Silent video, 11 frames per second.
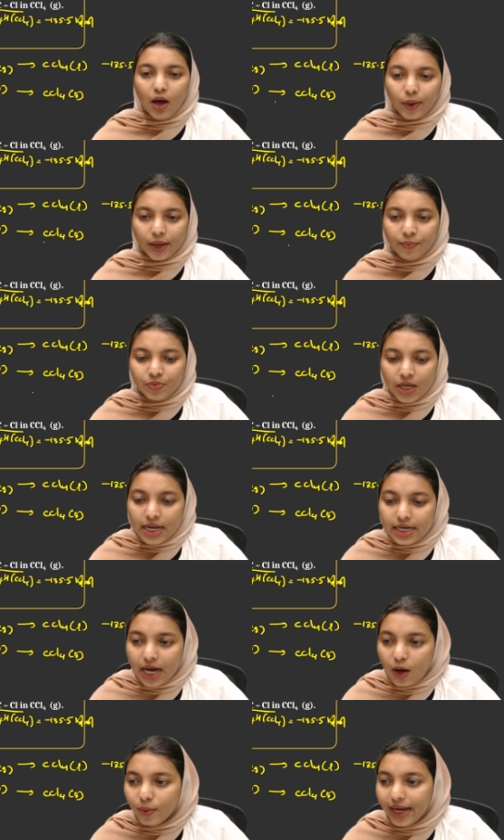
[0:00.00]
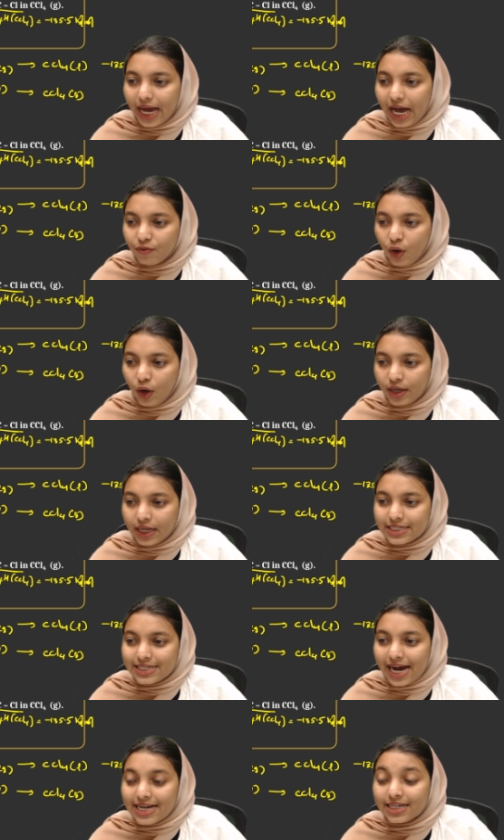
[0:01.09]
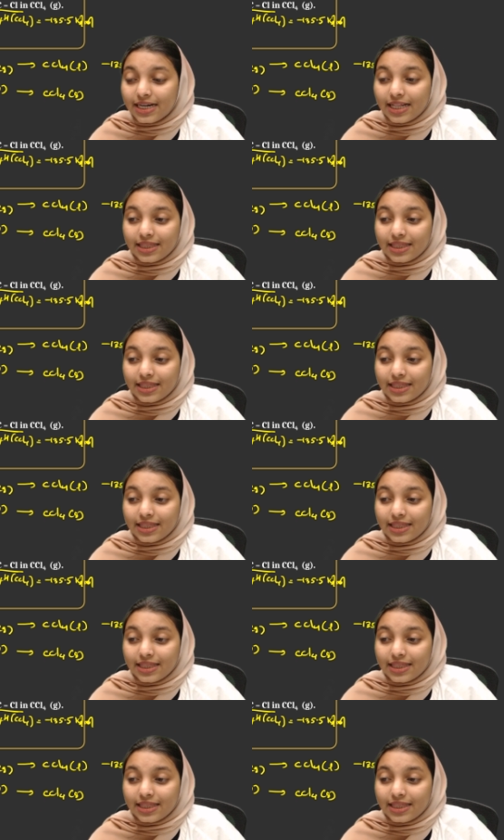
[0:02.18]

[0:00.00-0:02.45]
Okay, now we have what standard